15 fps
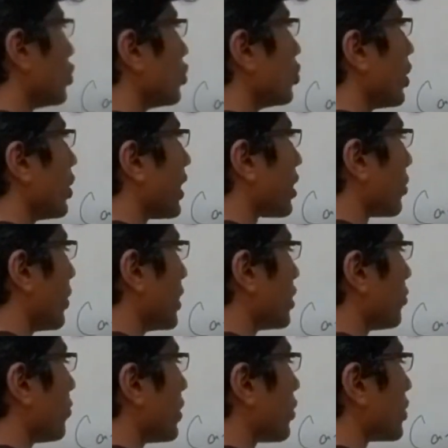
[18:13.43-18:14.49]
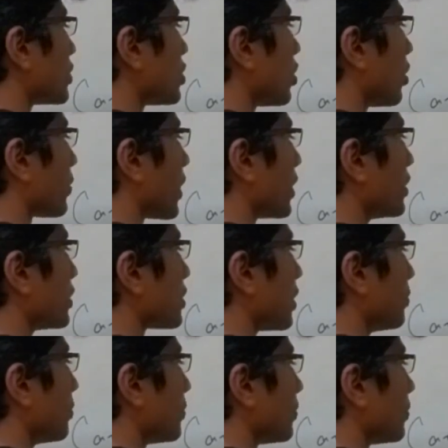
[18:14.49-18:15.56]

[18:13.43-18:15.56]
you increment the frequency of current sum.